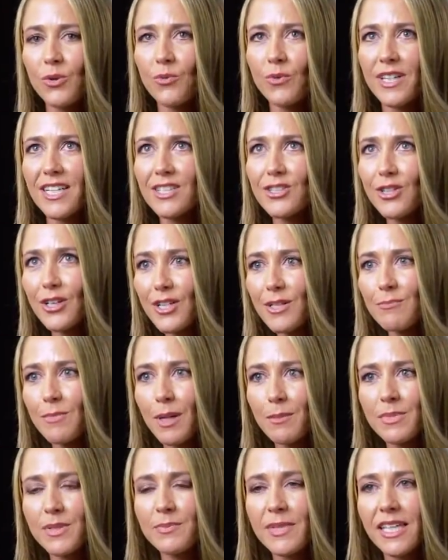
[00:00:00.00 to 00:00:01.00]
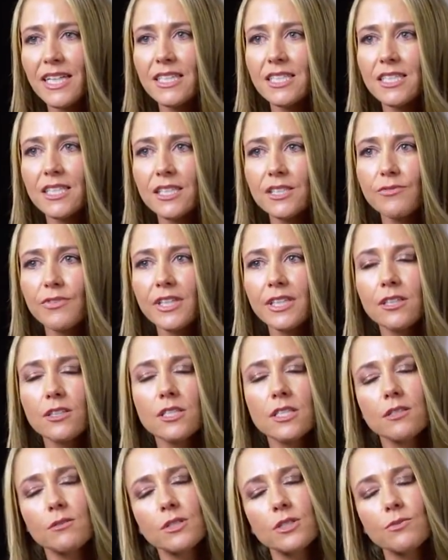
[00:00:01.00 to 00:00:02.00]
When I started Moms Making Six
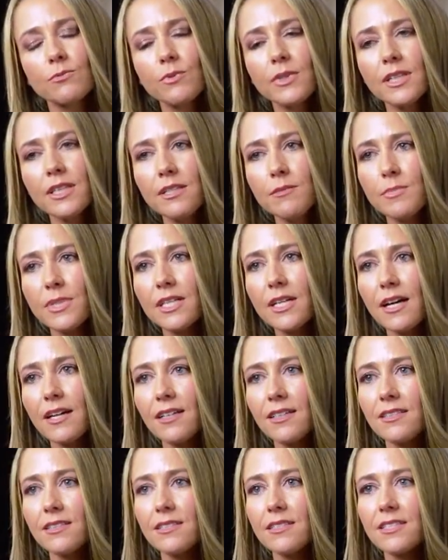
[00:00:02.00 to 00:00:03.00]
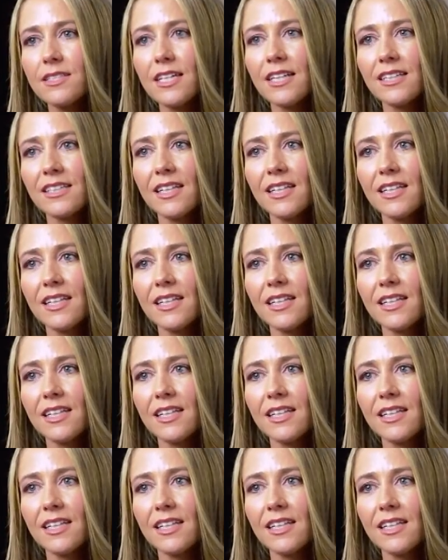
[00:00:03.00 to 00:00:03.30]
Figures, it was really because